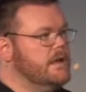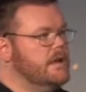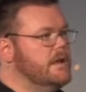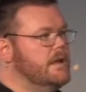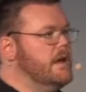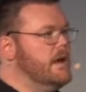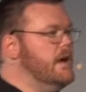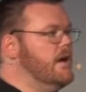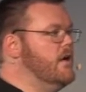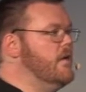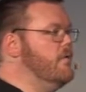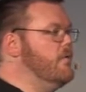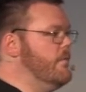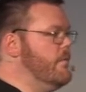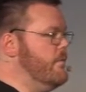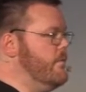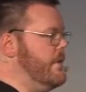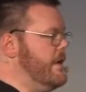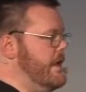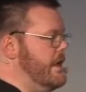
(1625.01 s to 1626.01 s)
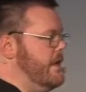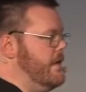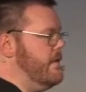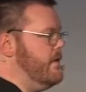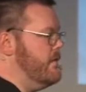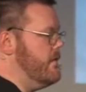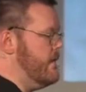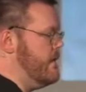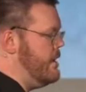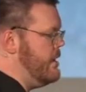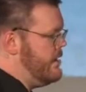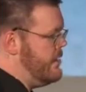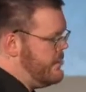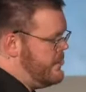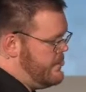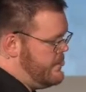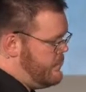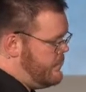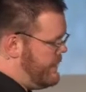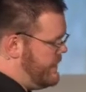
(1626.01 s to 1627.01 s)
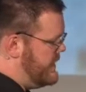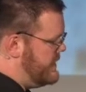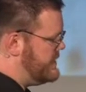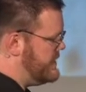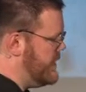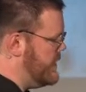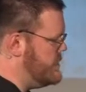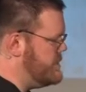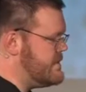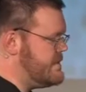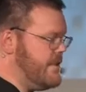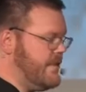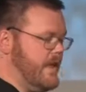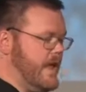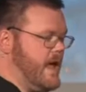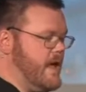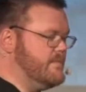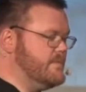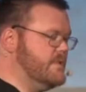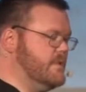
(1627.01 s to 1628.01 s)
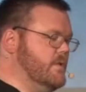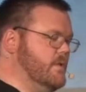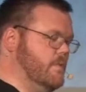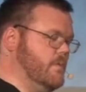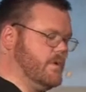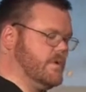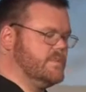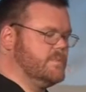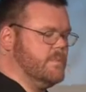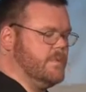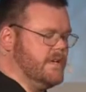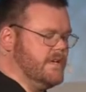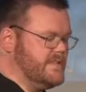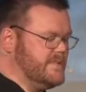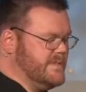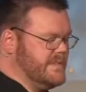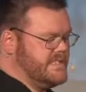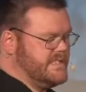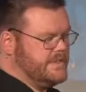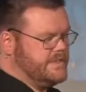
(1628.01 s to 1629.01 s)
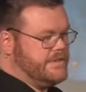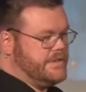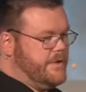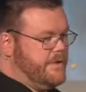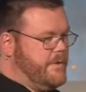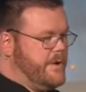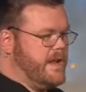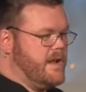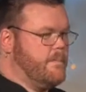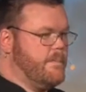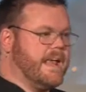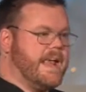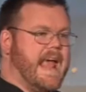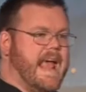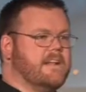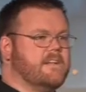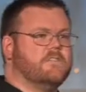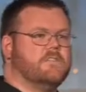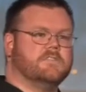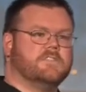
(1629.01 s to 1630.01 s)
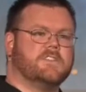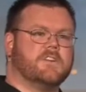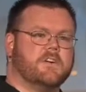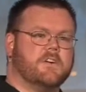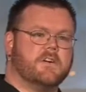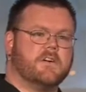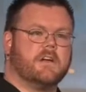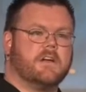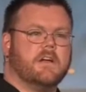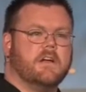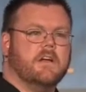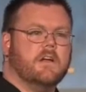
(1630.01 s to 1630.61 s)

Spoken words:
When this goes to the absolute worst place, we essentially create a mechanical Turk,